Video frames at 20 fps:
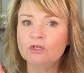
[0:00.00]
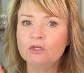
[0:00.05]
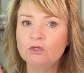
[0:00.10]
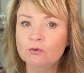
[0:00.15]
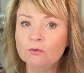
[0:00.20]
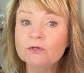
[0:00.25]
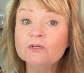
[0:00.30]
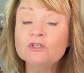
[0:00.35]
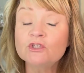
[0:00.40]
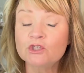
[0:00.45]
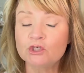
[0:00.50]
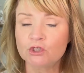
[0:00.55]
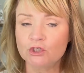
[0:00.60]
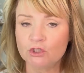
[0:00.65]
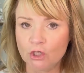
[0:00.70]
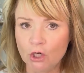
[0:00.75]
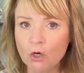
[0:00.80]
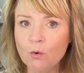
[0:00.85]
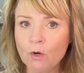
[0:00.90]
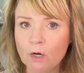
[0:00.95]
You could
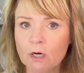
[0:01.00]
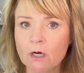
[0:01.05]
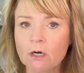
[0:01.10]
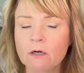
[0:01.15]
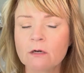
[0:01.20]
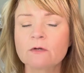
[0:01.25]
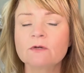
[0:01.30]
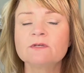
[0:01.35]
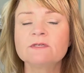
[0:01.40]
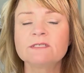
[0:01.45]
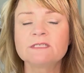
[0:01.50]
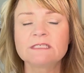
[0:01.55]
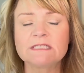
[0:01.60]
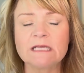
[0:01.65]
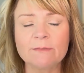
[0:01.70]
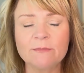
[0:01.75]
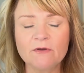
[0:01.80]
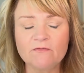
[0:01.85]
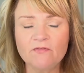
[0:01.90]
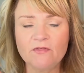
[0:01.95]
show her
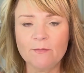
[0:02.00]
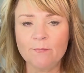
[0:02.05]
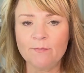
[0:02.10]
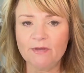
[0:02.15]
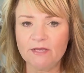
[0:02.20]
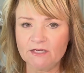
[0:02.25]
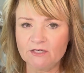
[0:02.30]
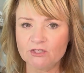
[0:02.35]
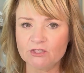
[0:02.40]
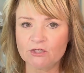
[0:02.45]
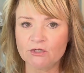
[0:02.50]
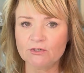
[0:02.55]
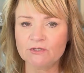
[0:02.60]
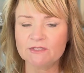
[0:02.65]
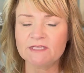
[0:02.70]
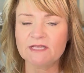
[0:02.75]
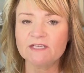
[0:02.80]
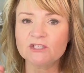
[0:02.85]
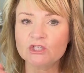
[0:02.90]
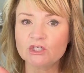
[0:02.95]
some of the
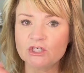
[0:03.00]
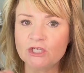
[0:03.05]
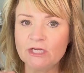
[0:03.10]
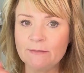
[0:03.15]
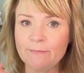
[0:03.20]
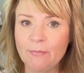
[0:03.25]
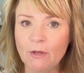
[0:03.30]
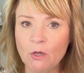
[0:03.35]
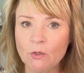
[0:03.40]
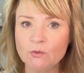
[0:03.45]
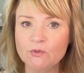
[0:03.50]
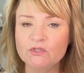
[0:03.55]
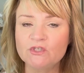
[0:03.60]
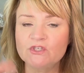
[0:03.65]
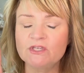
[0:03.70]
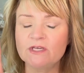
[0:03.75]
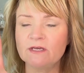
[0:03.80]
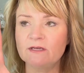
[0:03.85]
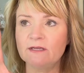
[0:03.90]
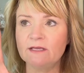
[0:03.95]
pictures that she
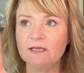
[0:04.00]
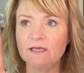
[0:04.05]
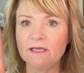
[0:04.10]
posted